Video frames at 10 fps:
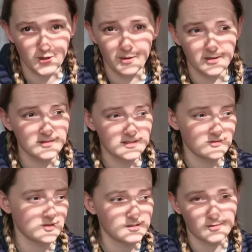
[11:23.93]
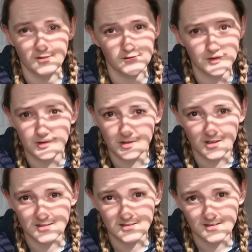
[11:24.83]
about different stuff that I've just
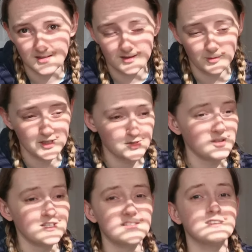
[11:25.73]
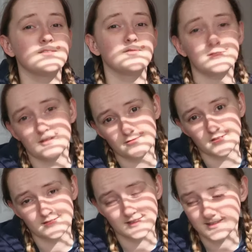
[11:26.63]
tried, which is on the internet forever.